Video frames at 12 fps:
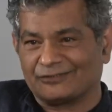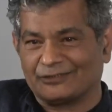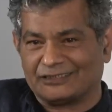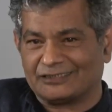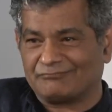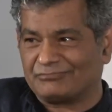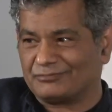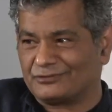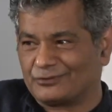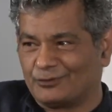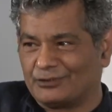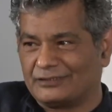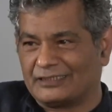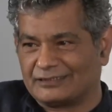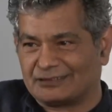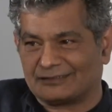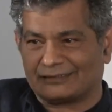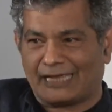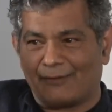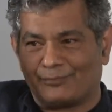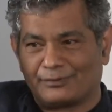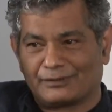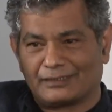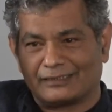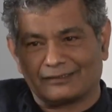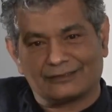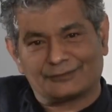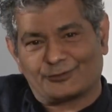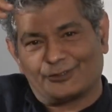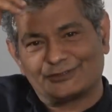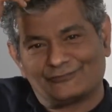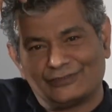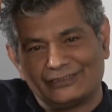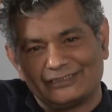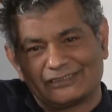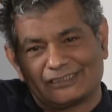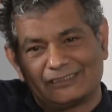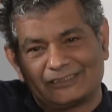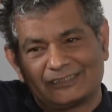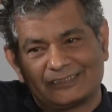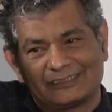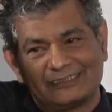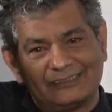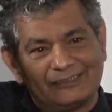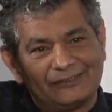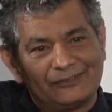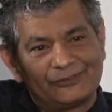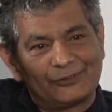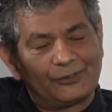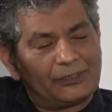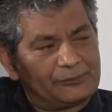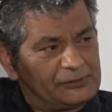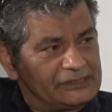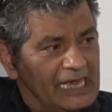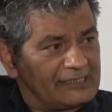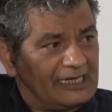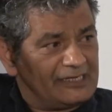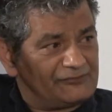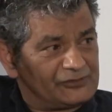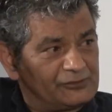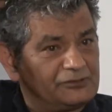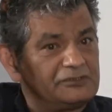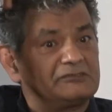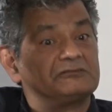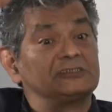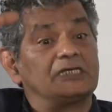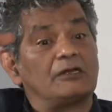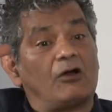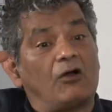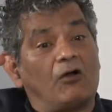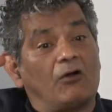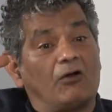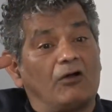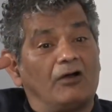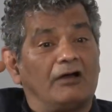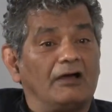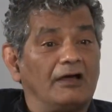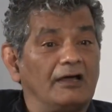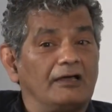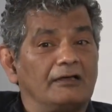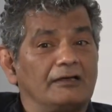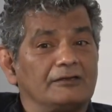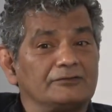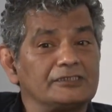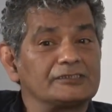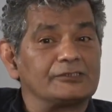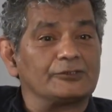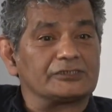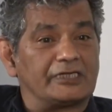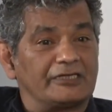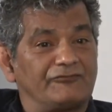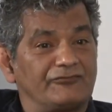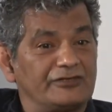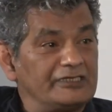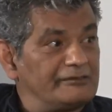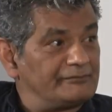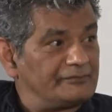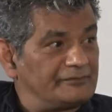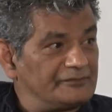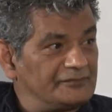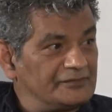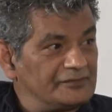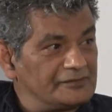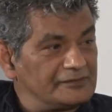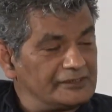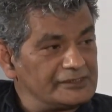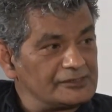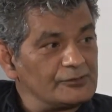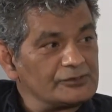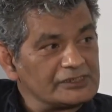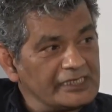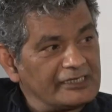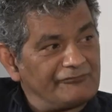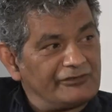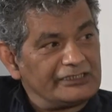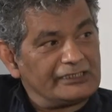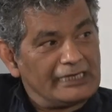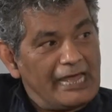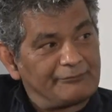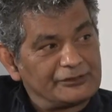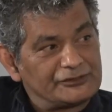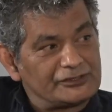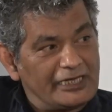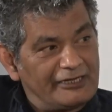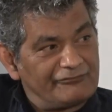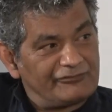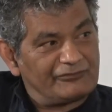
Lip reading: So it's a story that has happened like across various cultures. So it was that kind of story, and you said, oh, this looks like freedom. This looks like a very glamorous life.